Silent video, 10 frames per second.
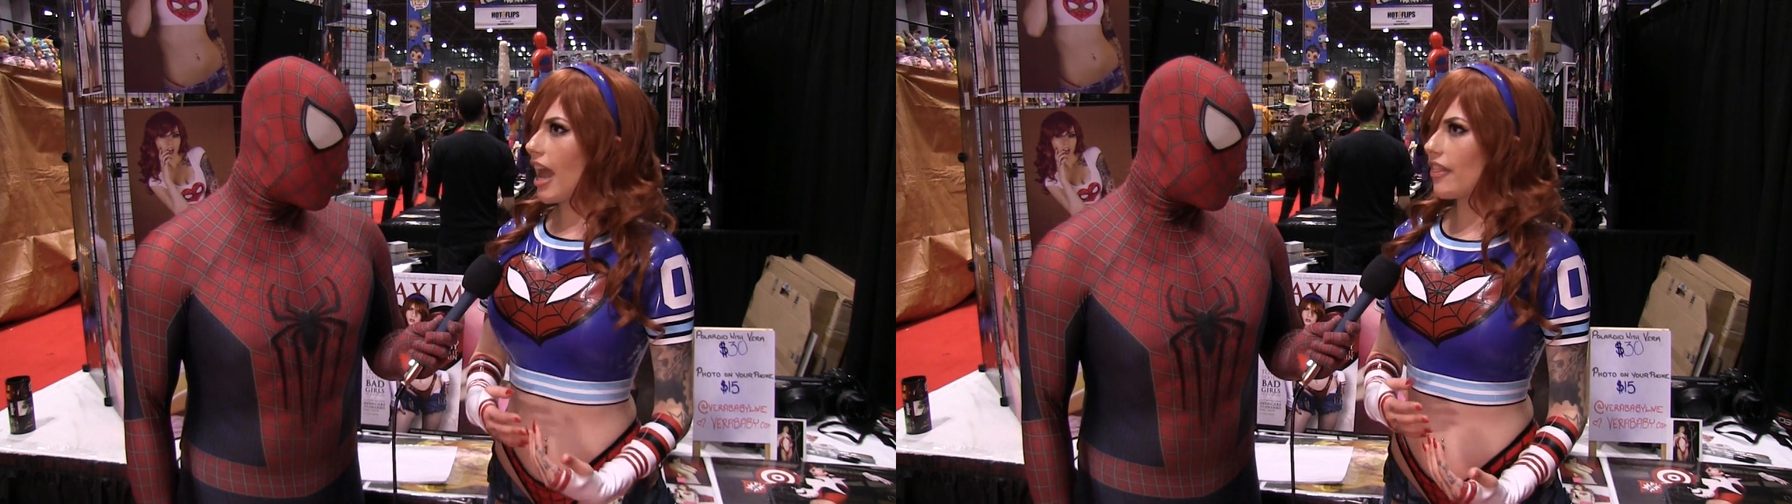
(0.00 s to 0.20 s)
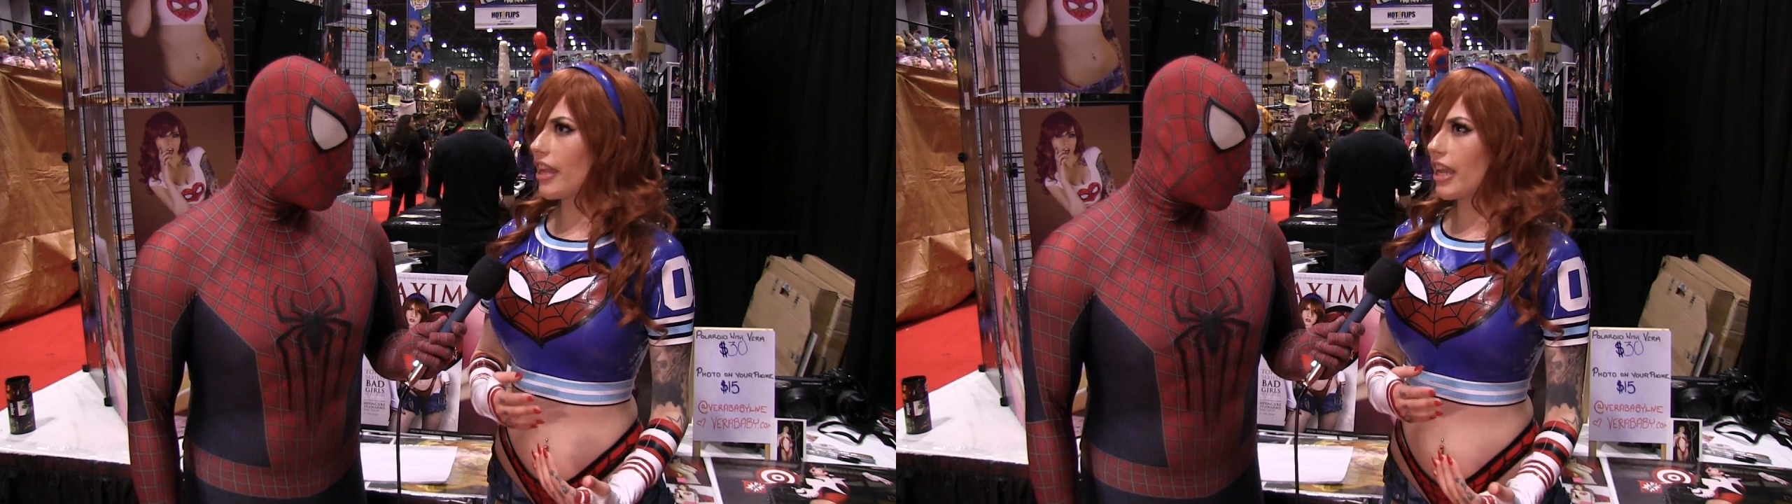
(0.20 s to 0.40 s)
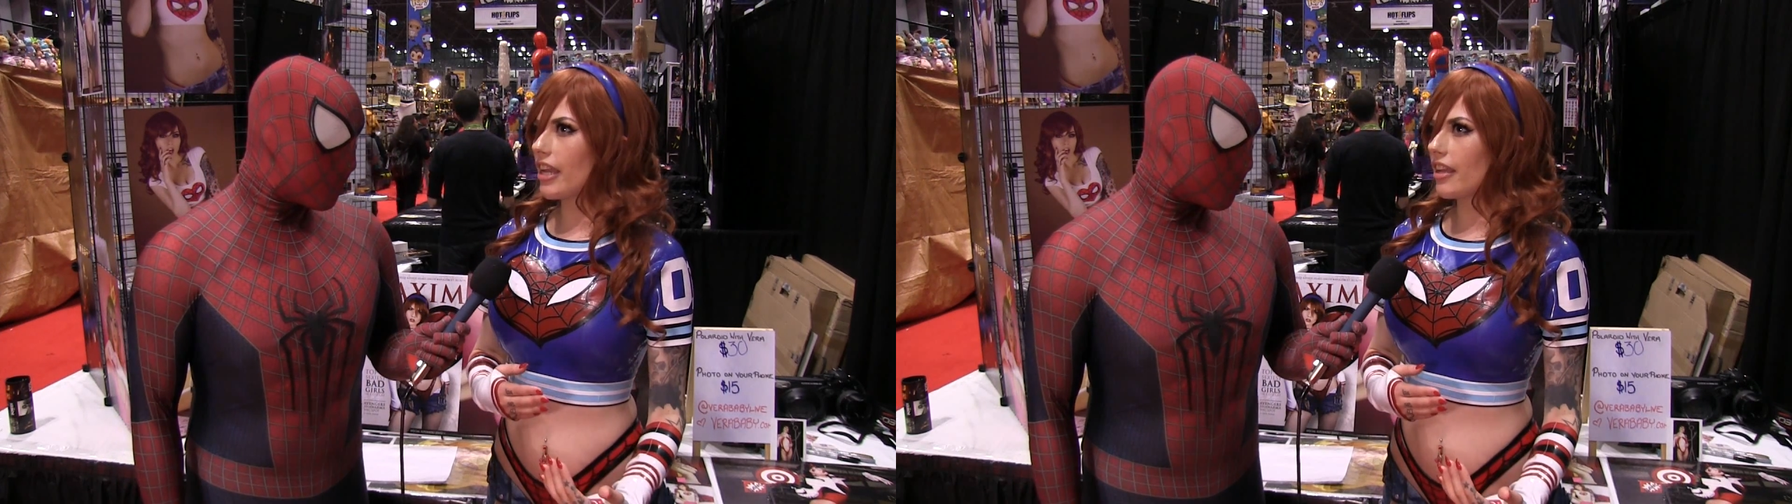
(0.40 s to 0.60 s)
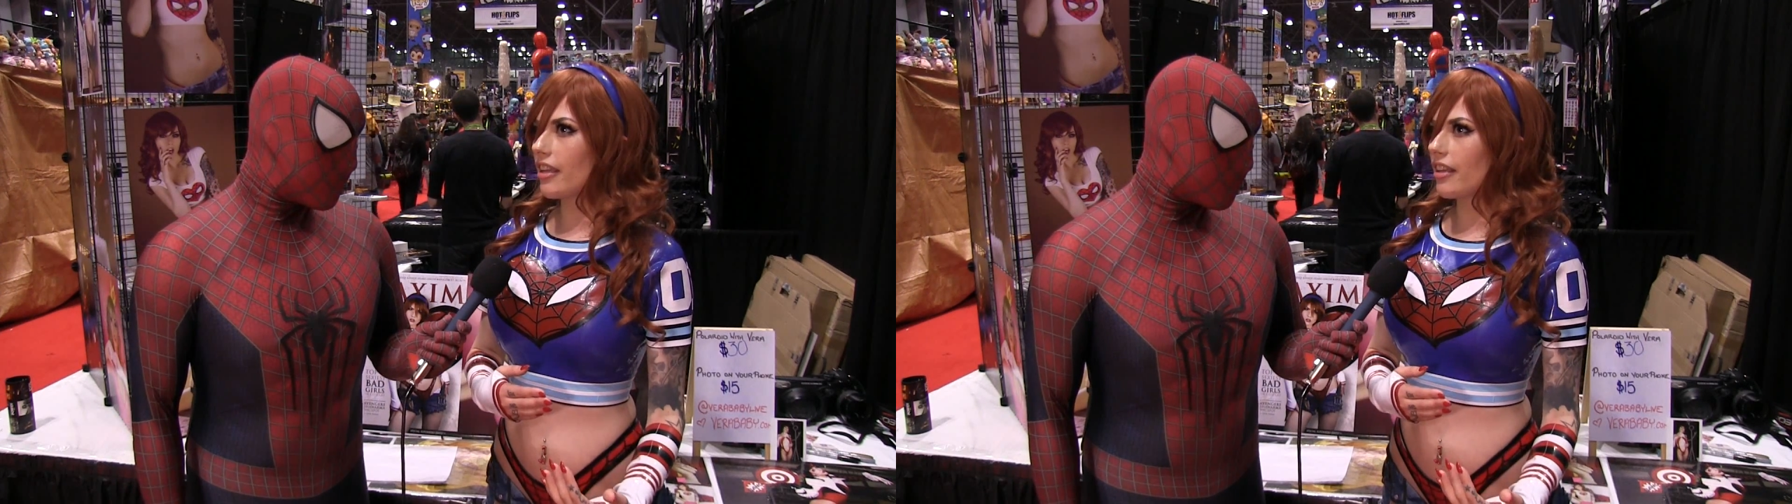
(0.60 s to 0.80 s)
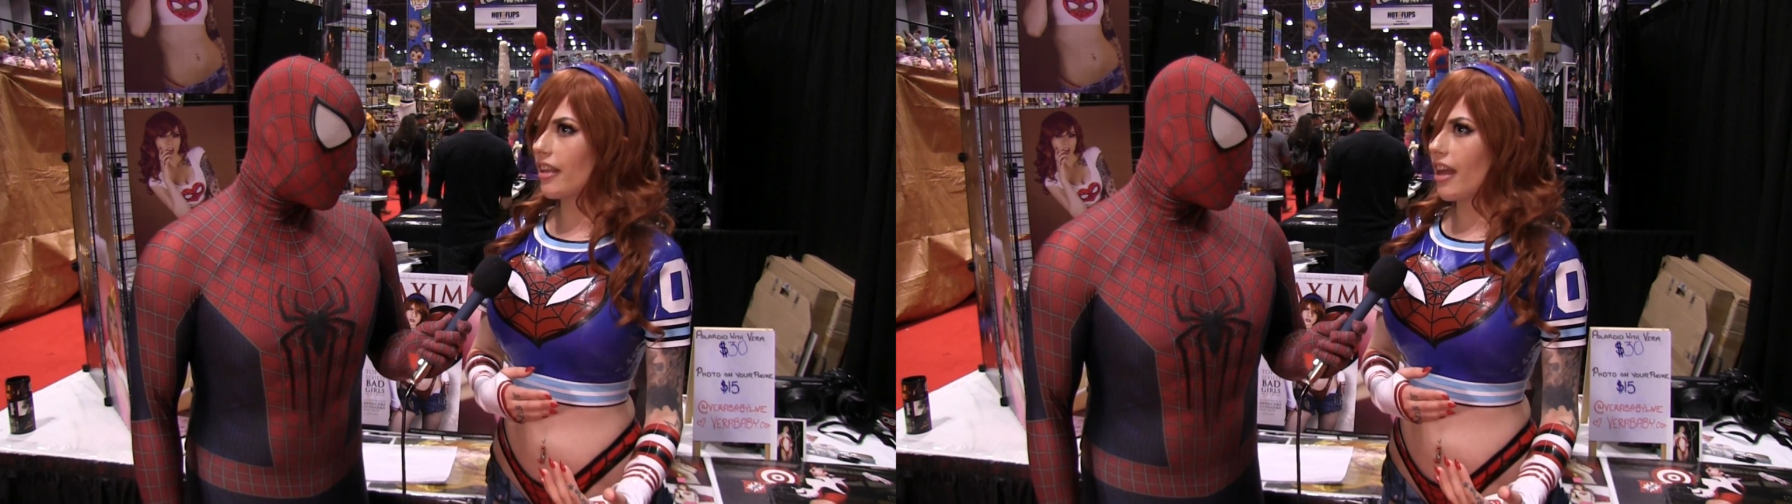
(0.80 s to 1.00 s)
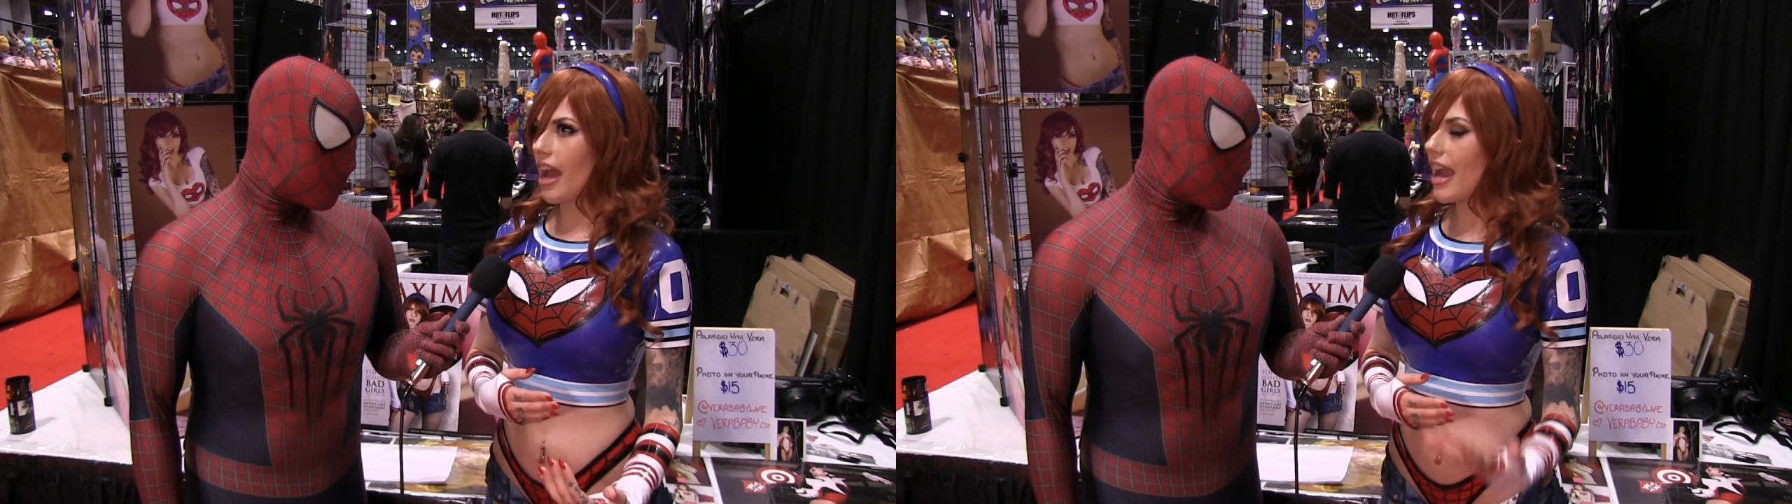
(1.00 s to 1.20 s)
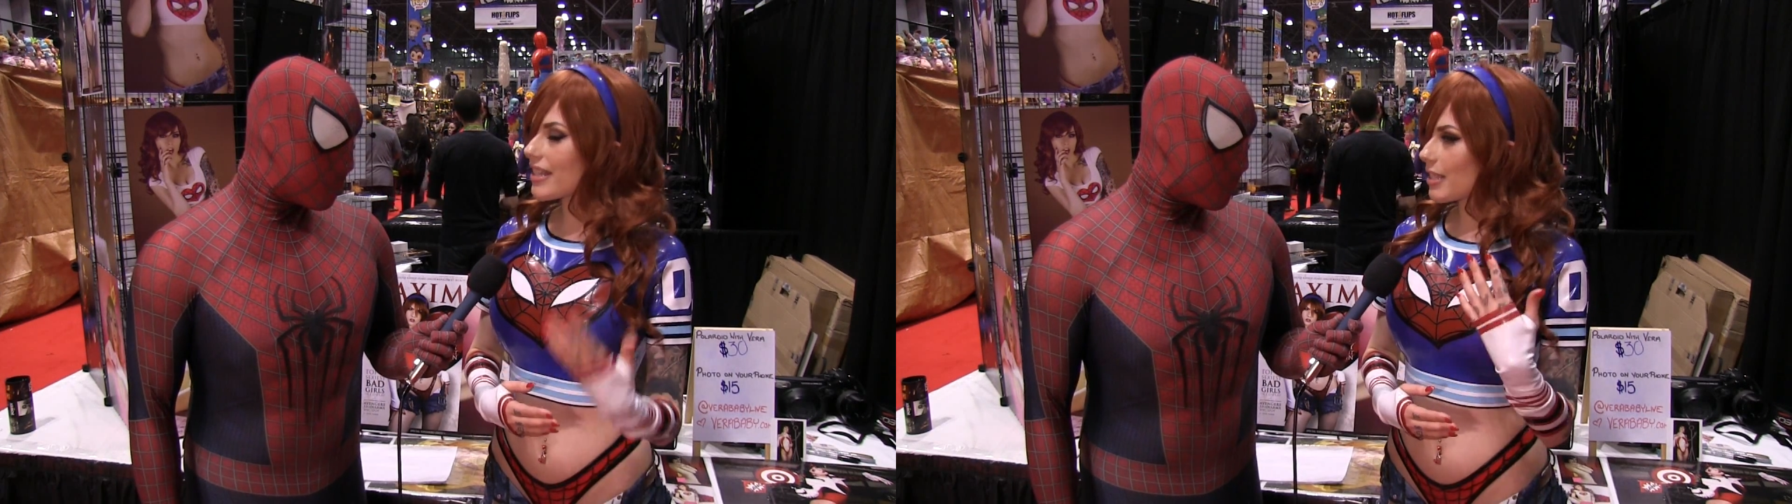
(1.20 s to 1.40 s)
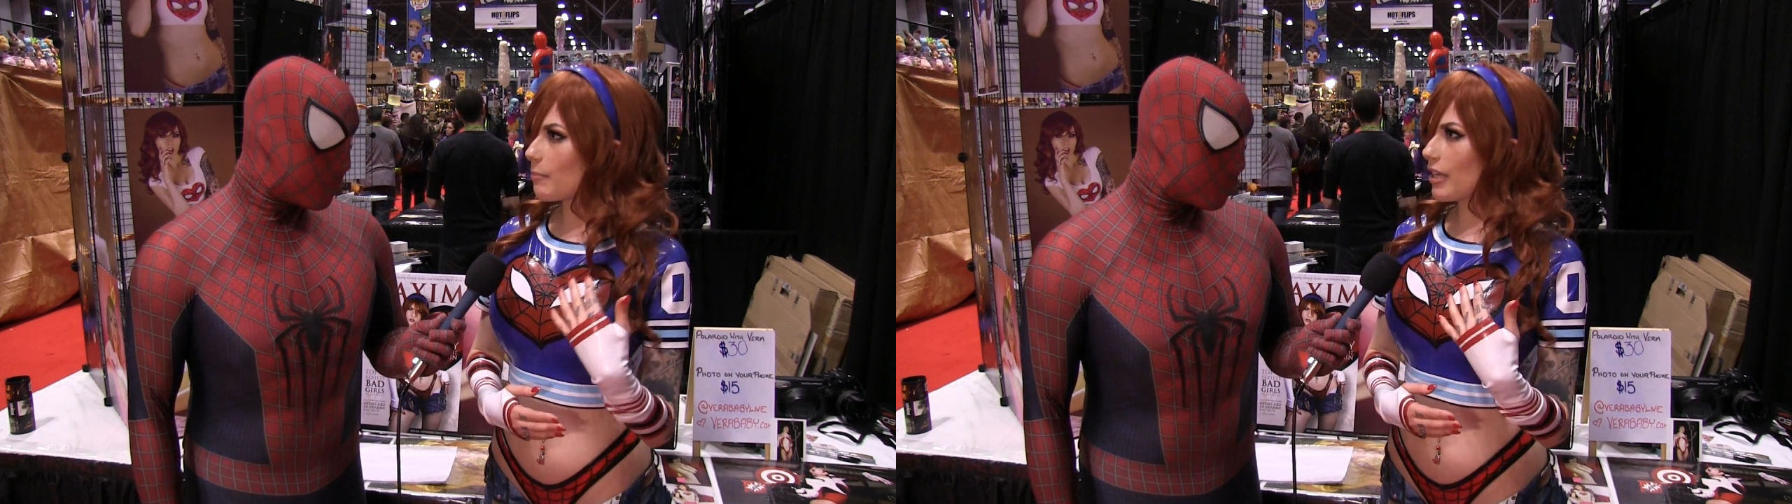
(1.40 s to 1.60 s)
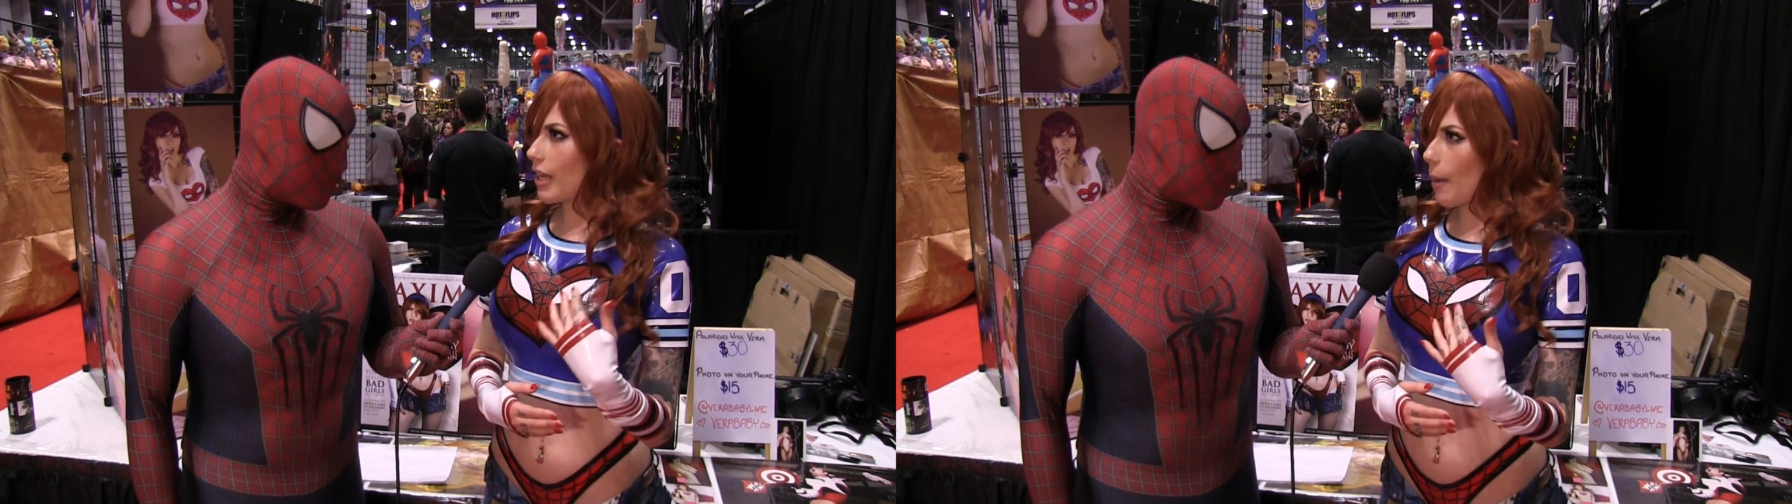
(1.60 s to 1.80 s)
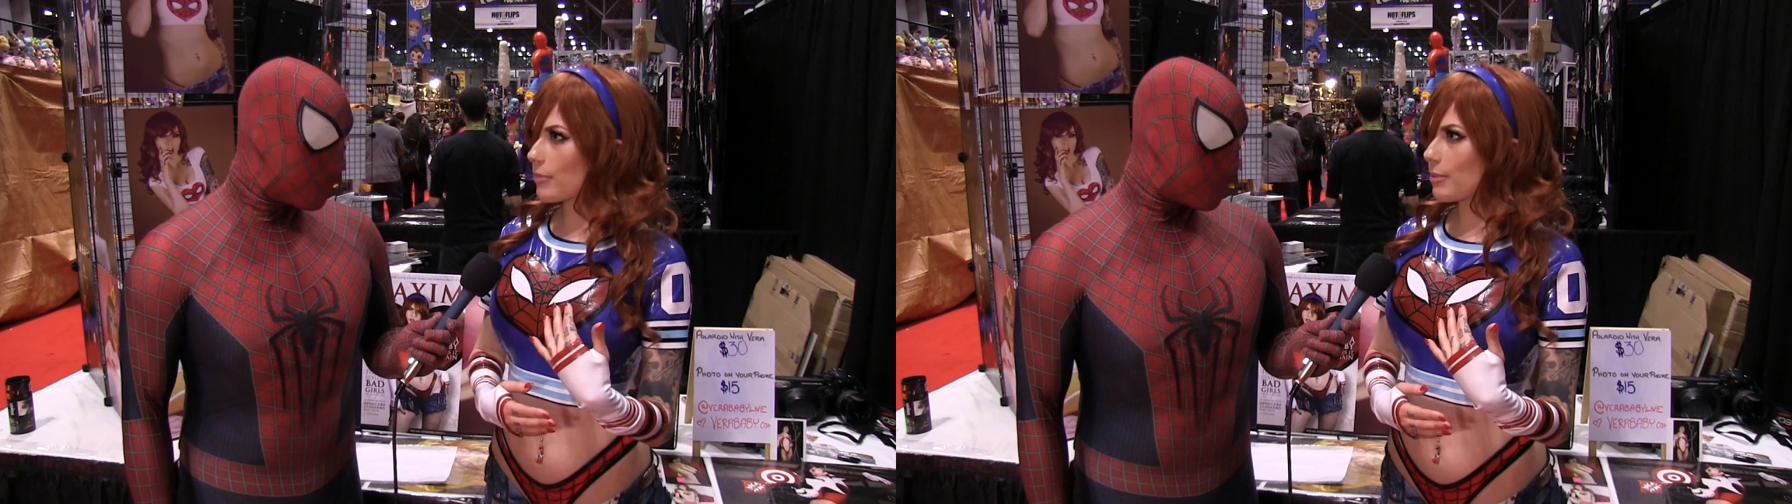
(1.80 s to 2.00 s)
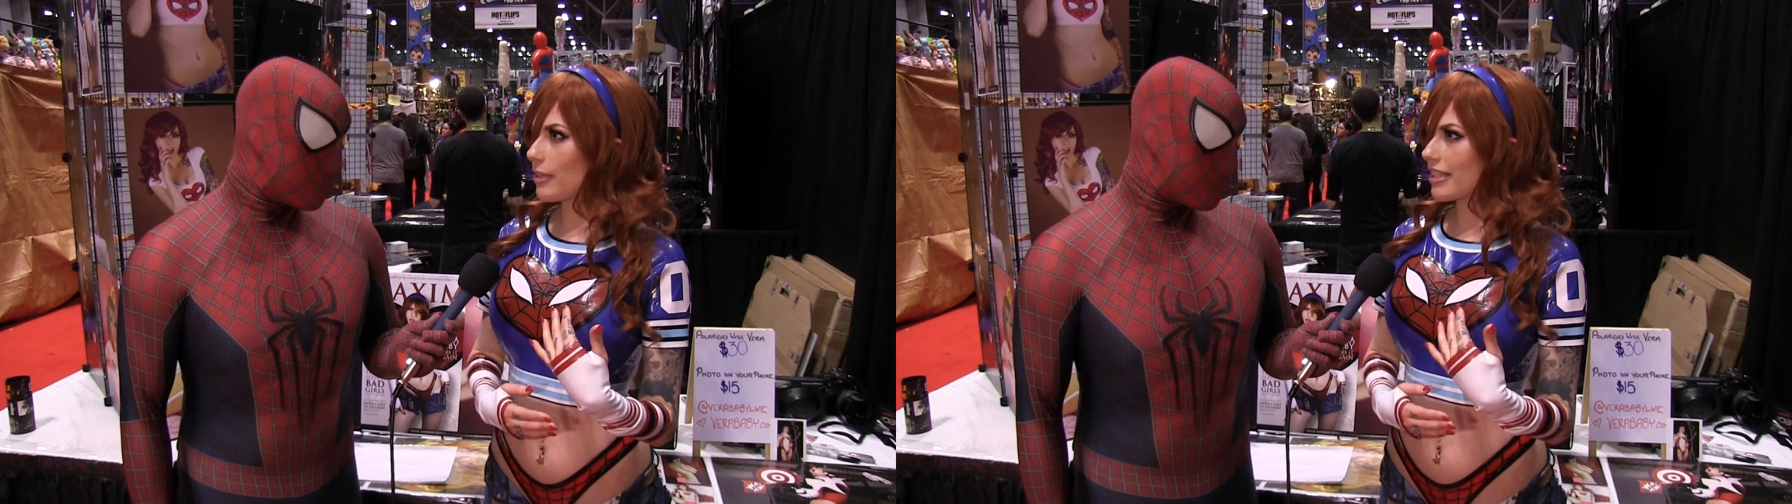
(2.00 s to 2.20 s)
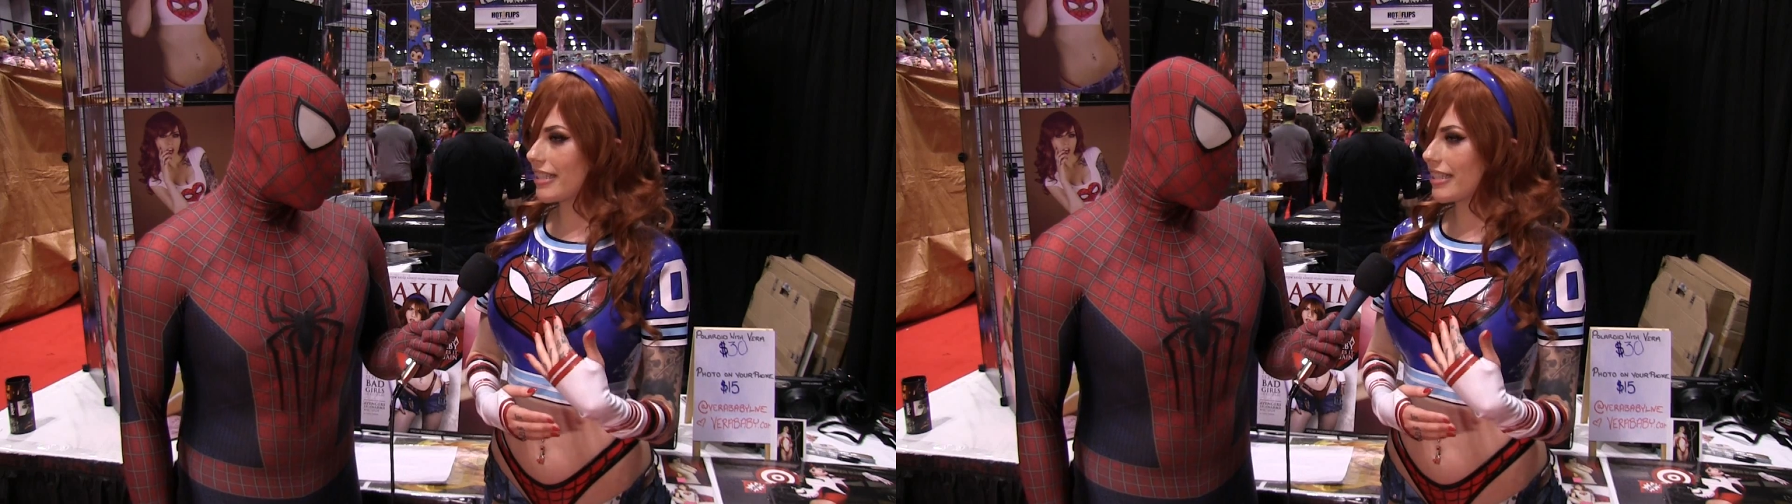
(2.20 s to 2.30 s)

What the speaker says: and I had somebody come to me